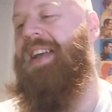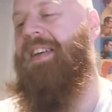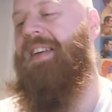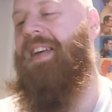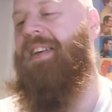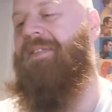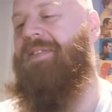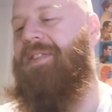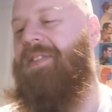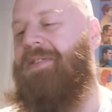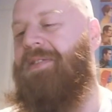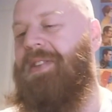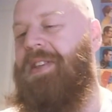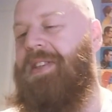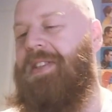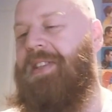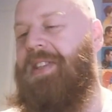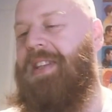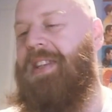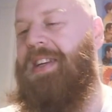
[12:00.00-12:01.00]
it falls
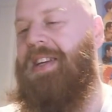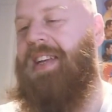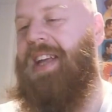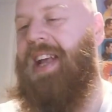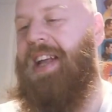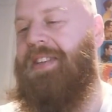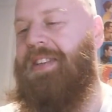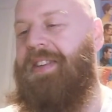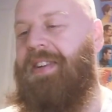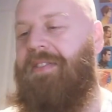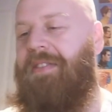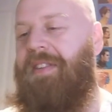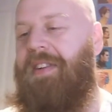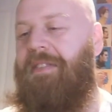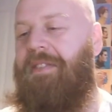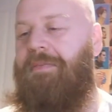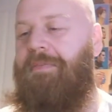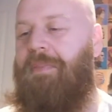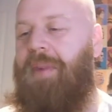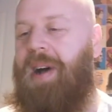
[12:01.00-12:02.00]
into the category
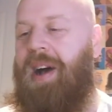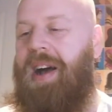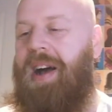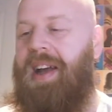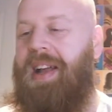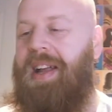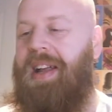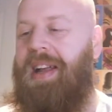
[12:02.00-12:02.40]
of my